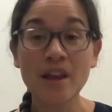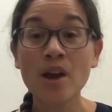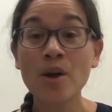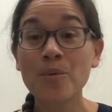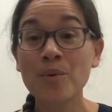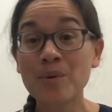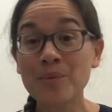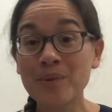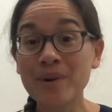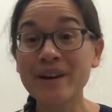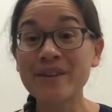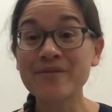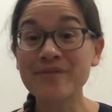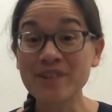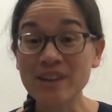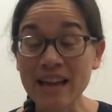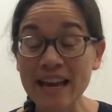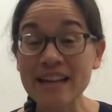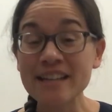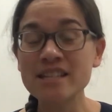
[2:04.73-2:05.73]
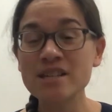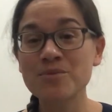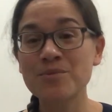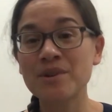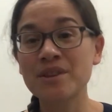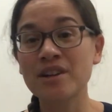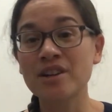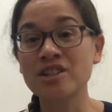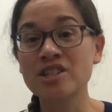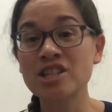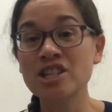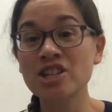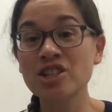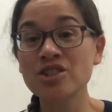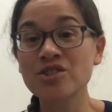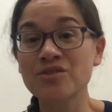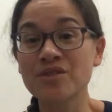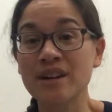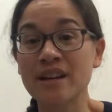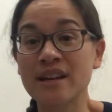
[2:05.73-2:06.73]
When we're engaging with our
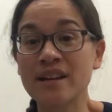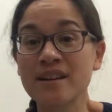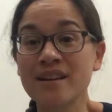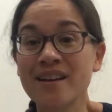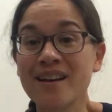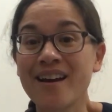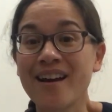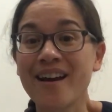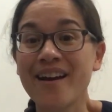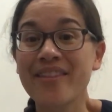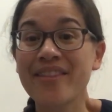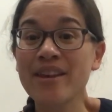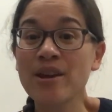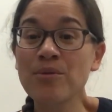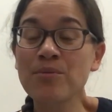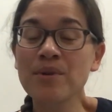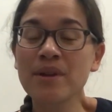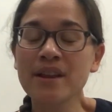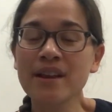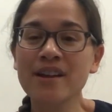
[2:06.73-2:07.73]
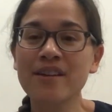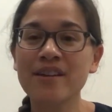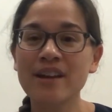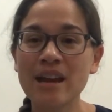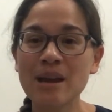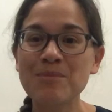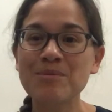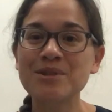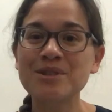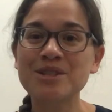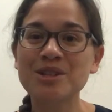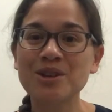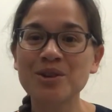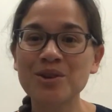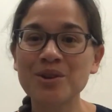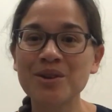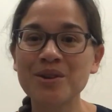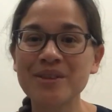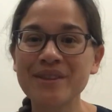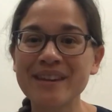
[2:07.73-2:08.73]
children, they really are able to
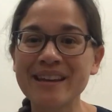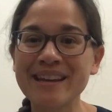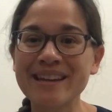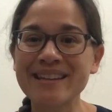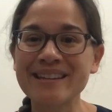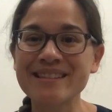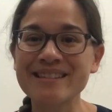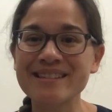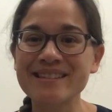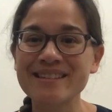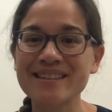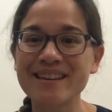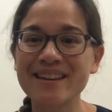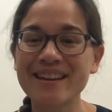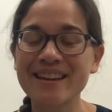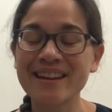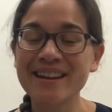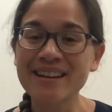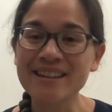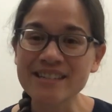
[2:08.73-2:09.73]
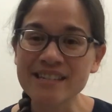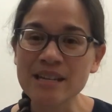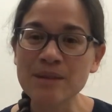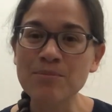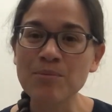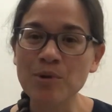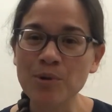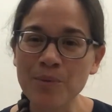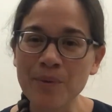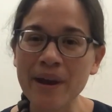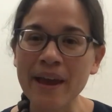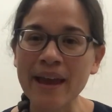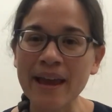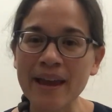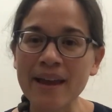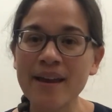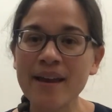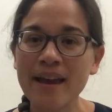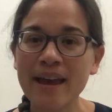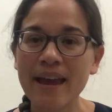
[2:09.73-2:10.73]
learn things in a deeper
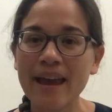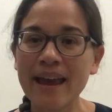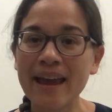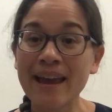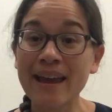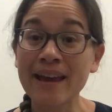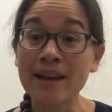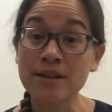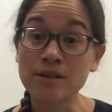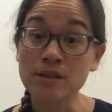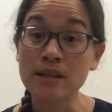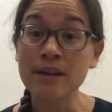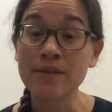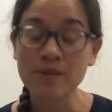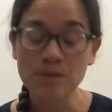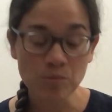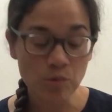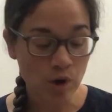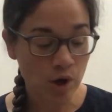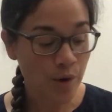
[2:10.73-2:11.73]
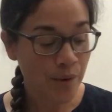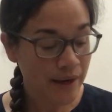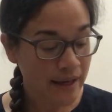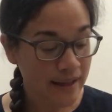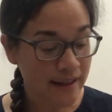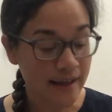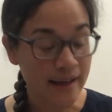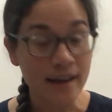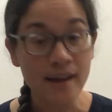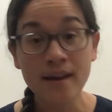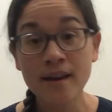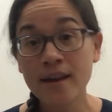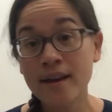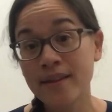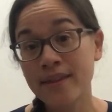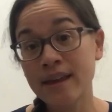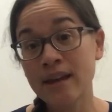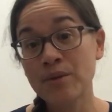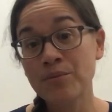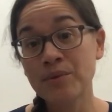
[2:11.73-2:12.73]
way and even more quickly
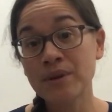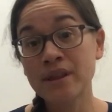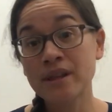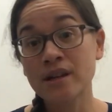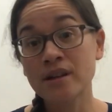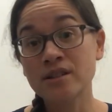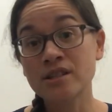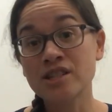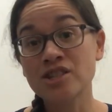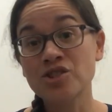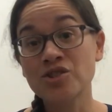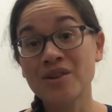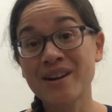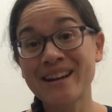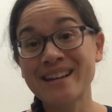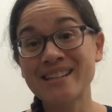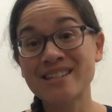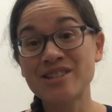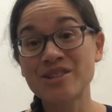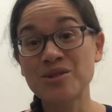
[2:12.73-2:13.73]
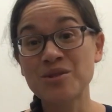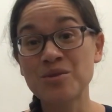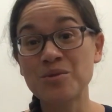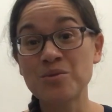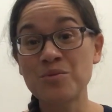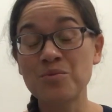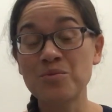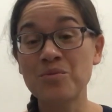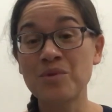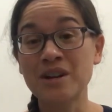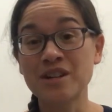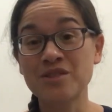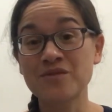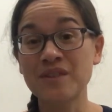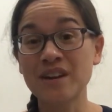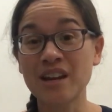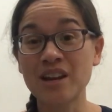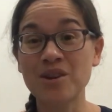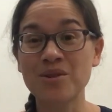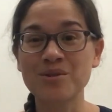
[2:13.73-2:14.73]
than when they're just trying to watch
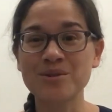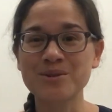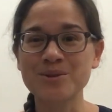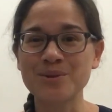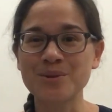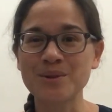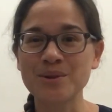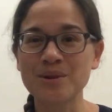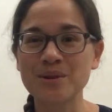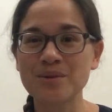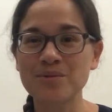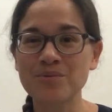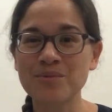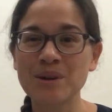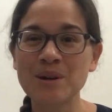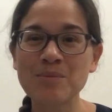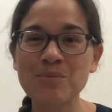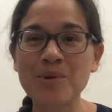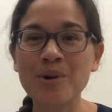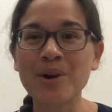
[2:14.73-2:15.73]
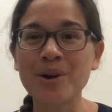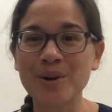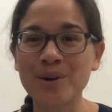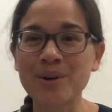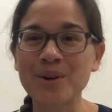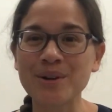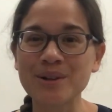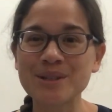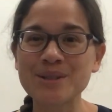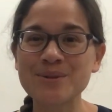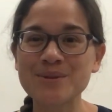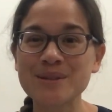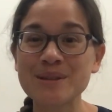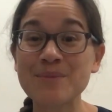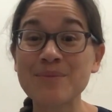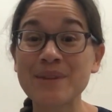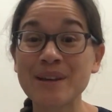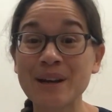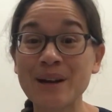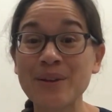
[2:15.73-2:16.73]
videos or read a book or do
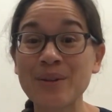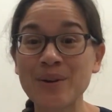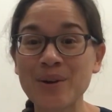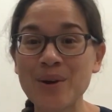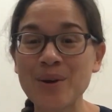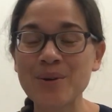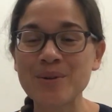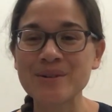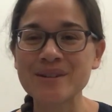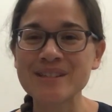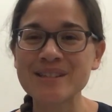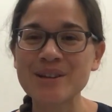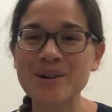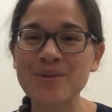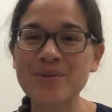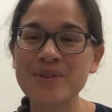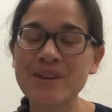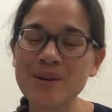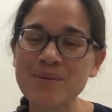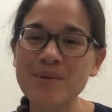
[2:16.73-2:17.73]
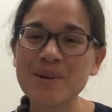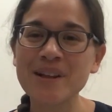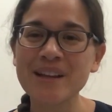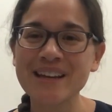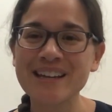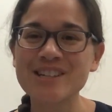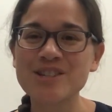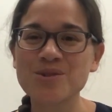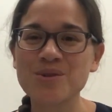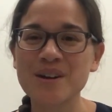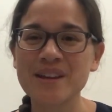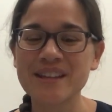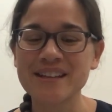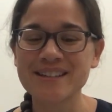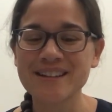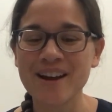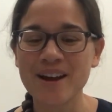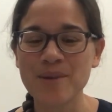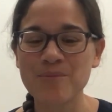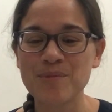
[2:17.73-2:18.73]
something on their own. So they really enjoy the
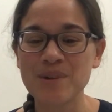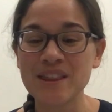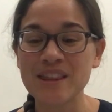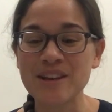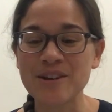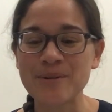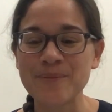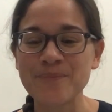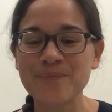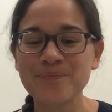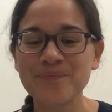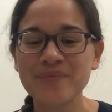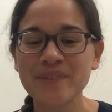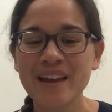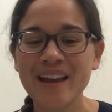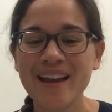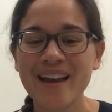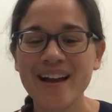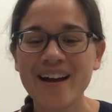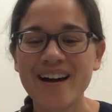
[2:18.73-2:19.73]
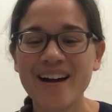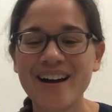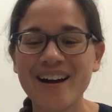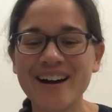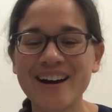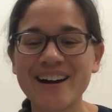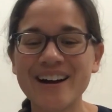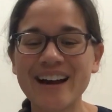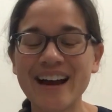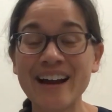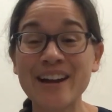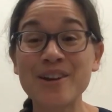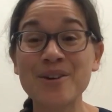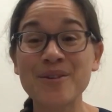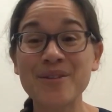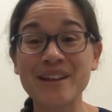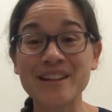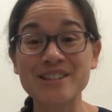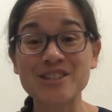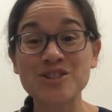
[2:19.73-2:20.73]
time with you. I know
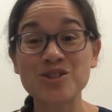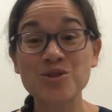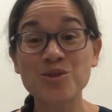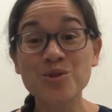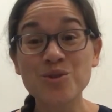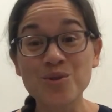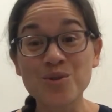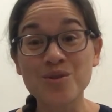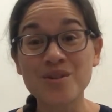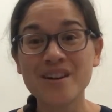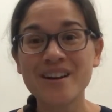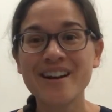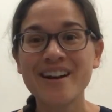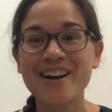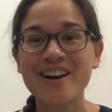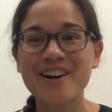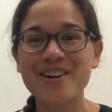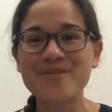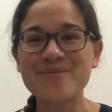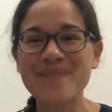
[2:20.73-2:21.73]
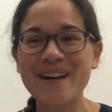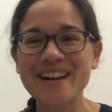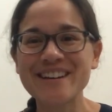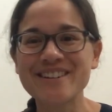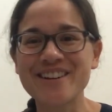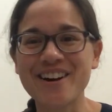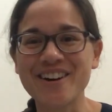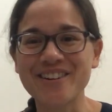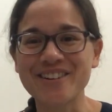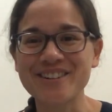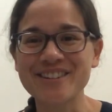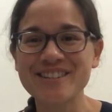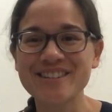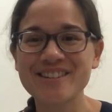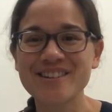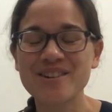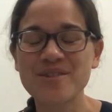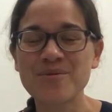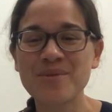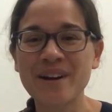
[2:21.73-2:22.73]
that's true of my daughters
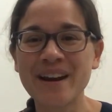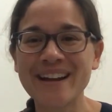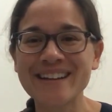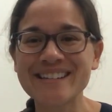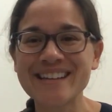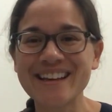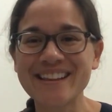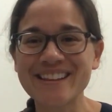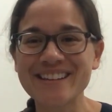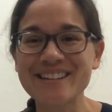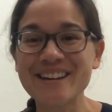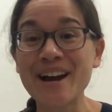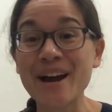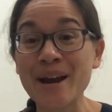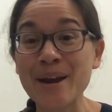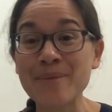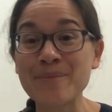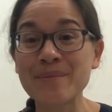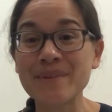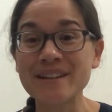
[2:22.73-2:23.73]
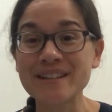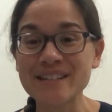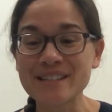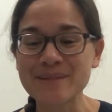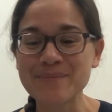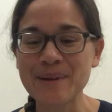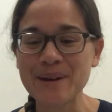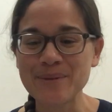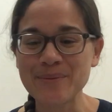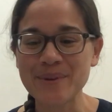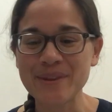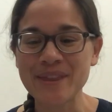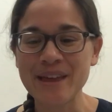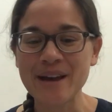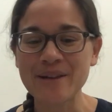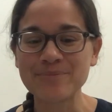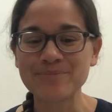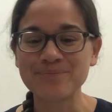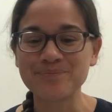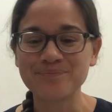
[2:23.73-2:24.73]
when I take the time to spend with
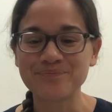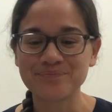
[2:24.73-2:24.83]
them.